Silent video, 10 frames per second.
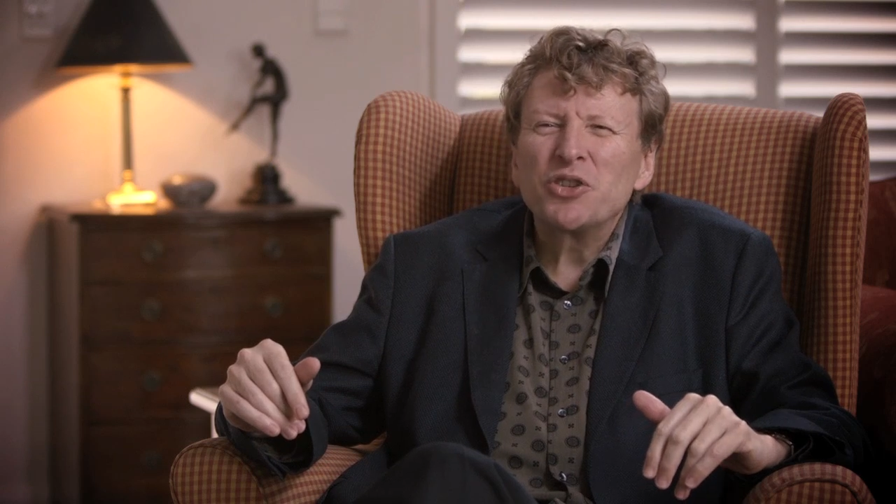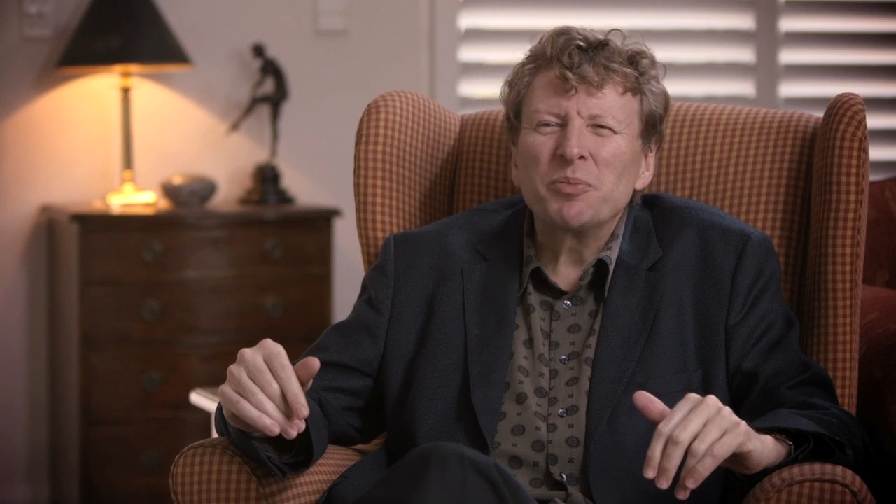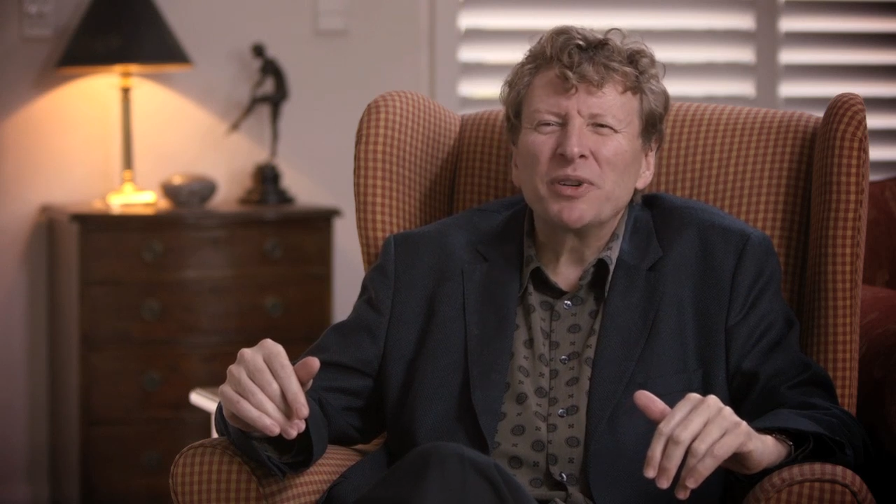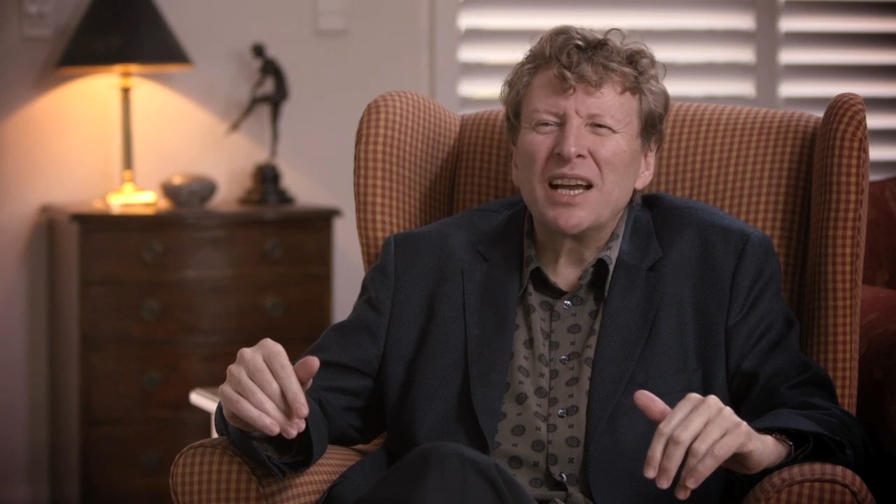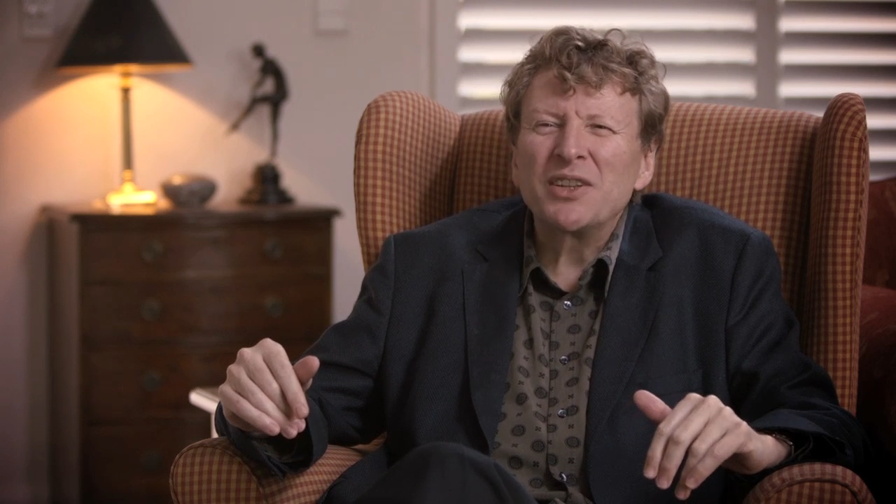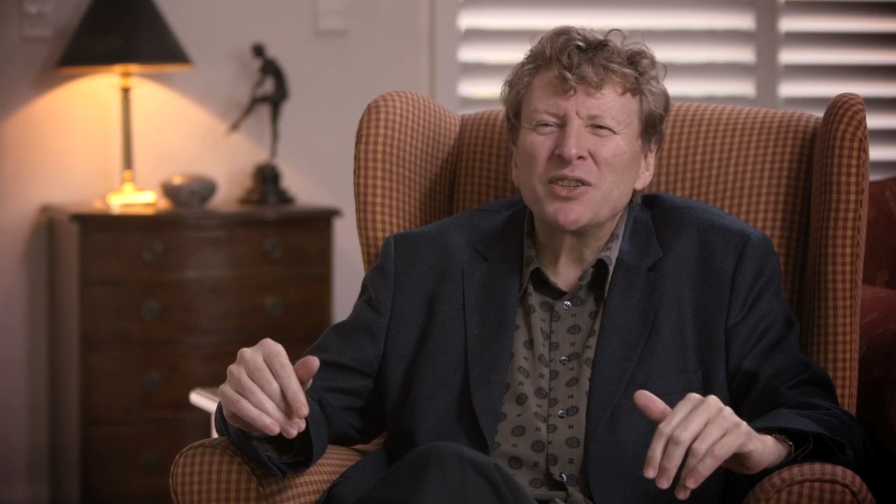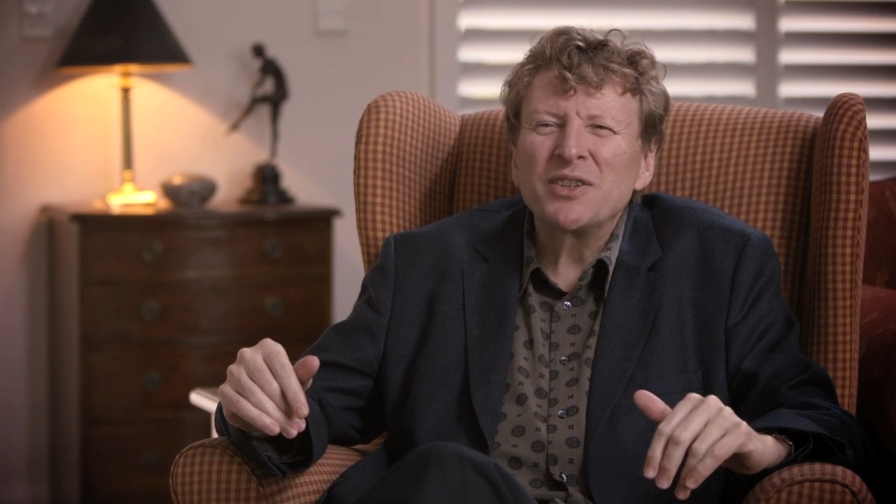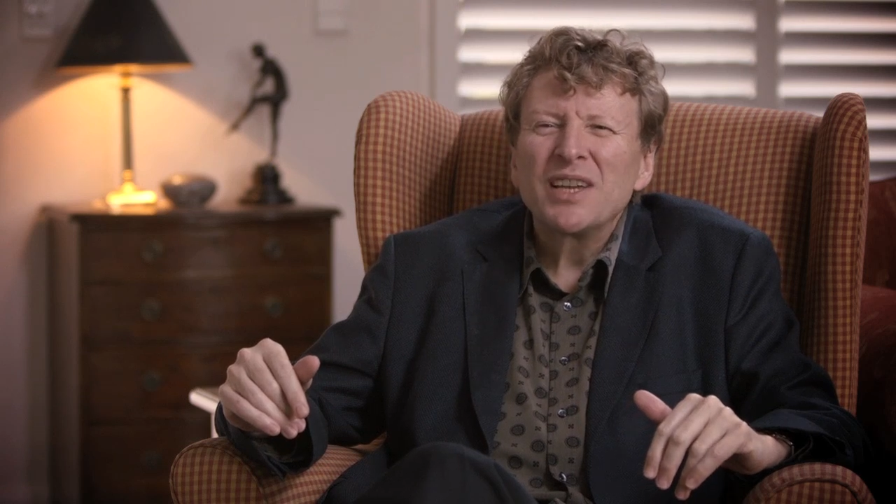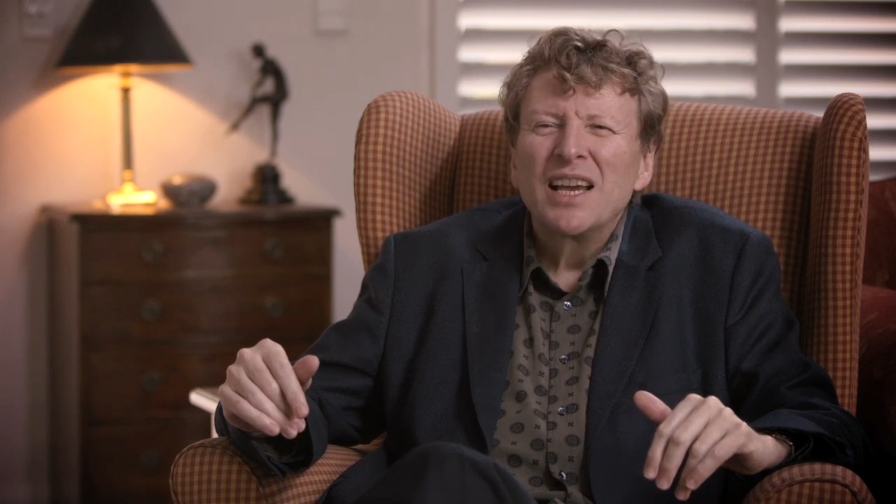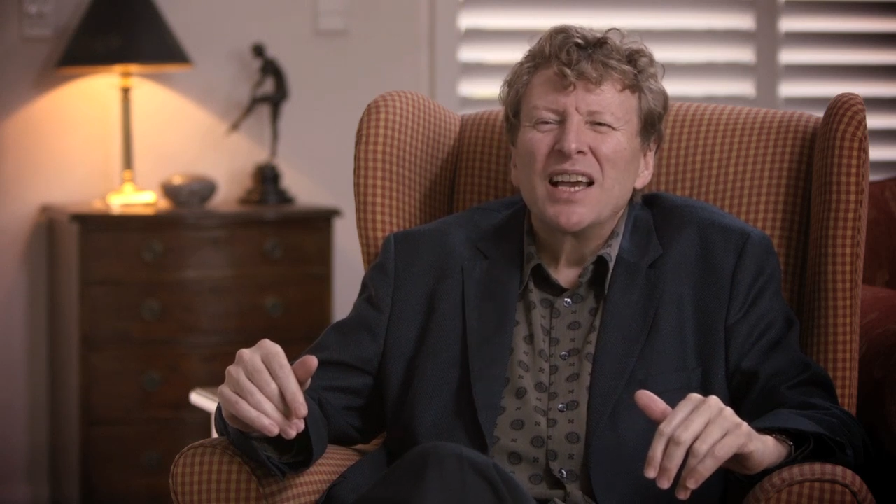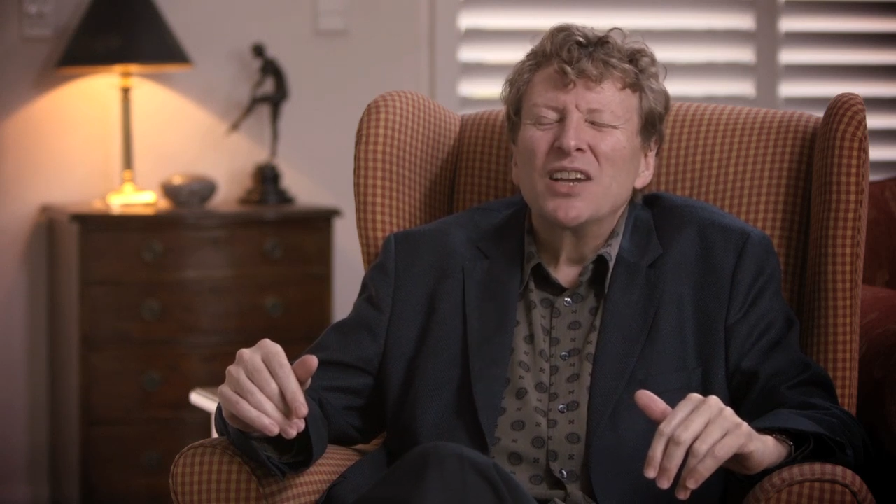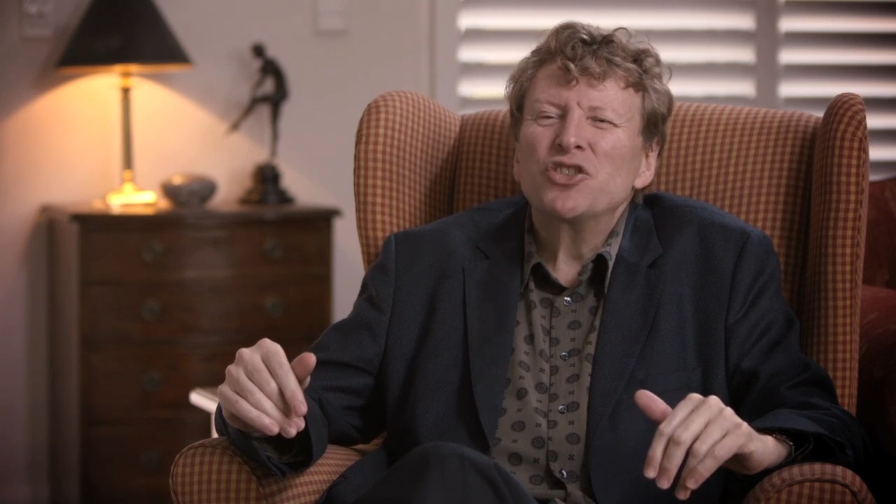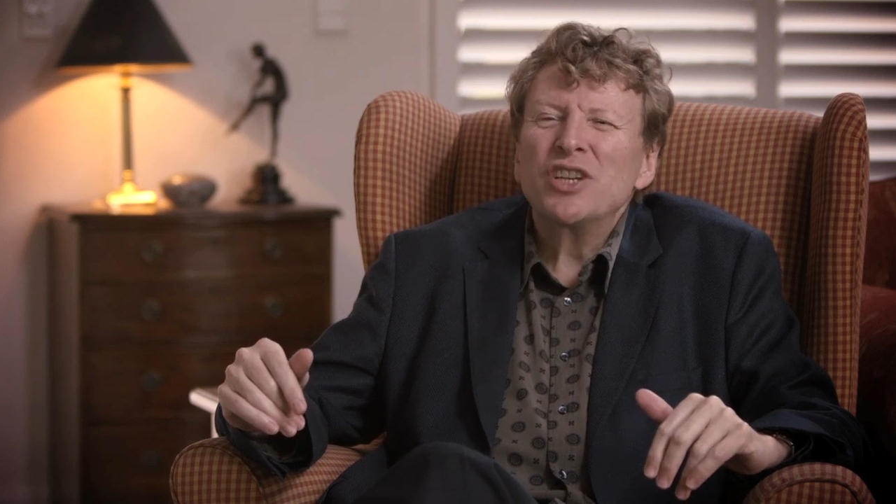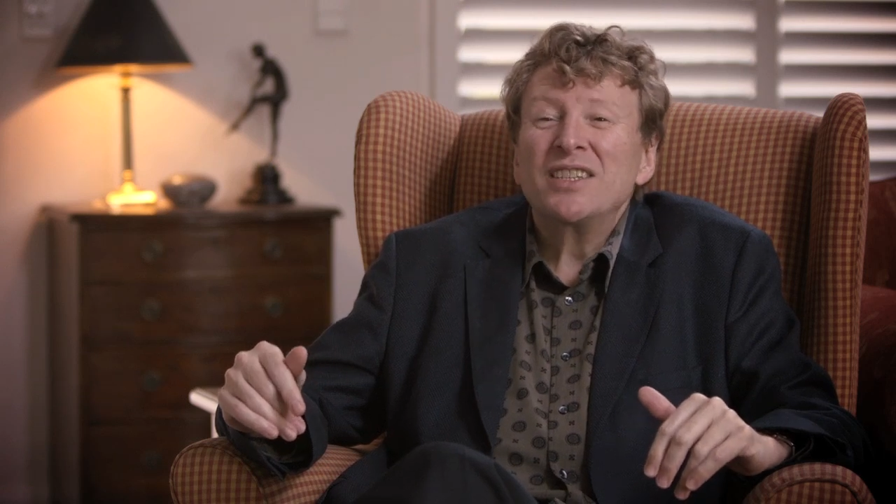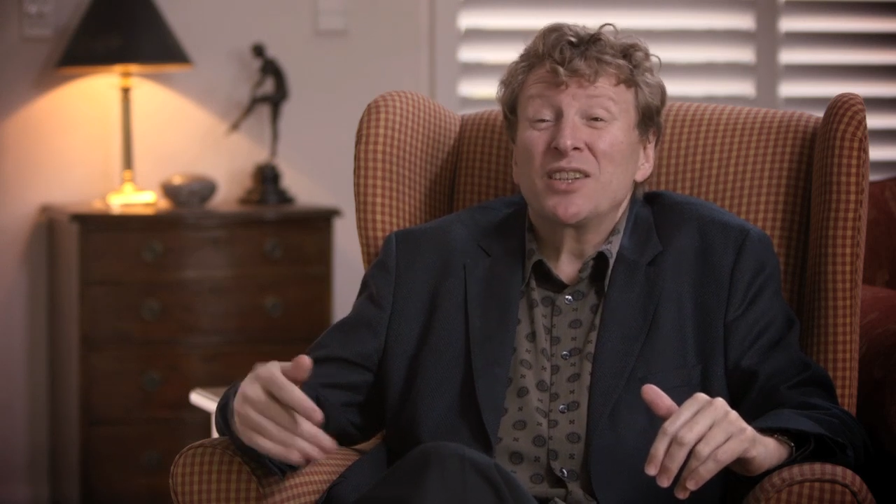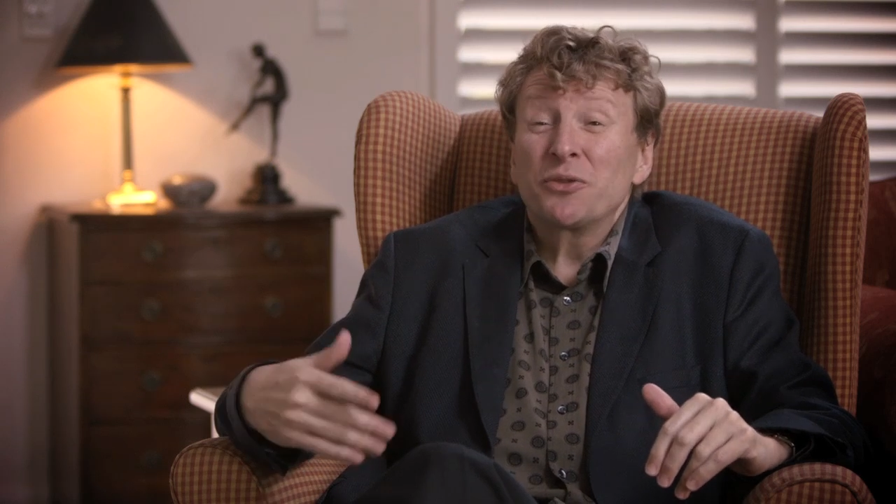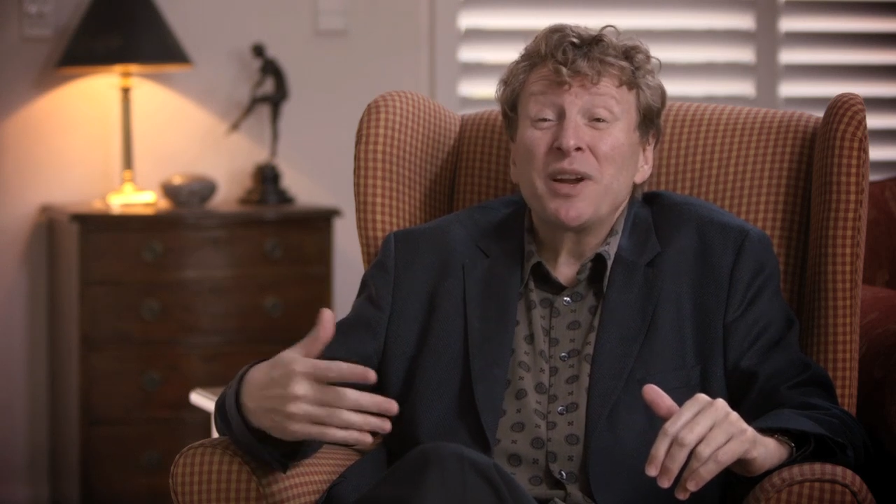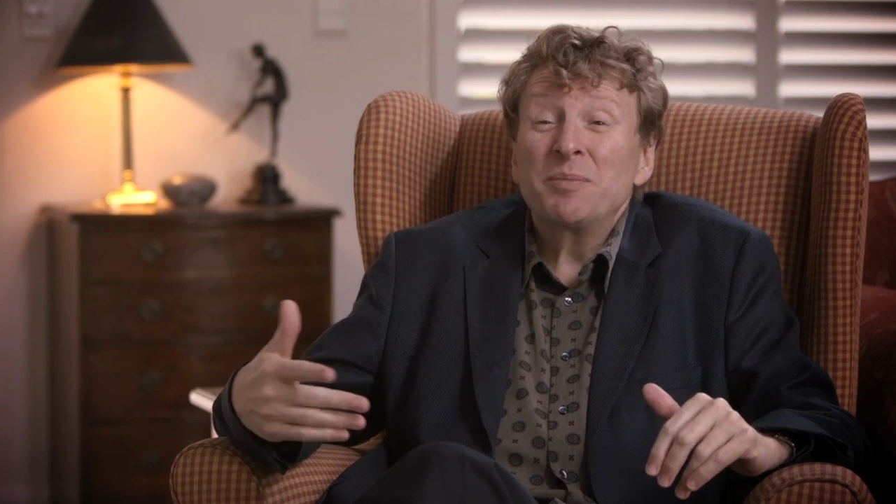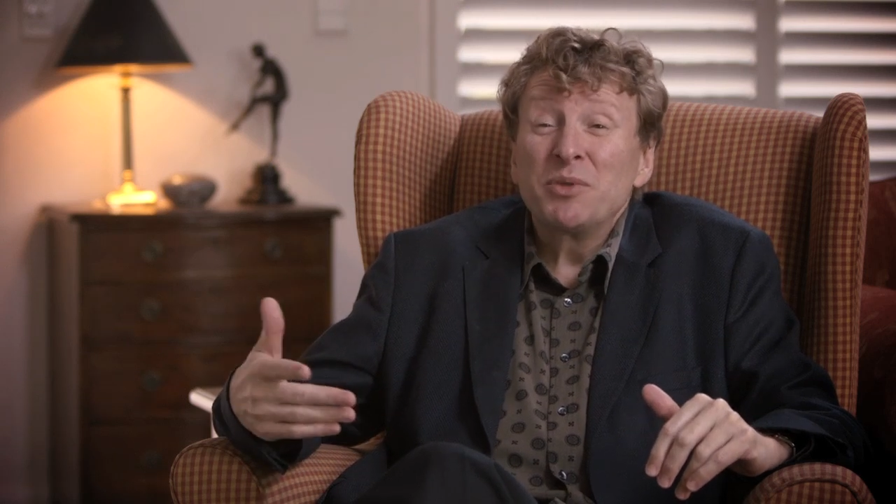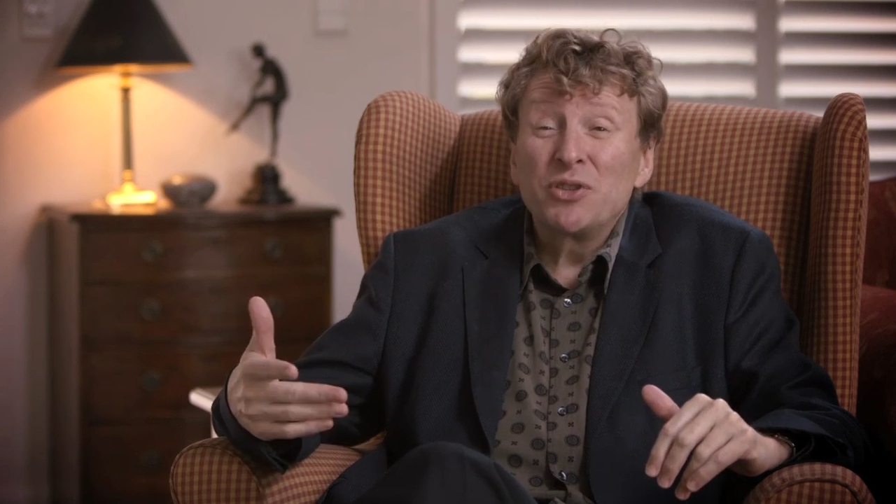she pronounces. She's a great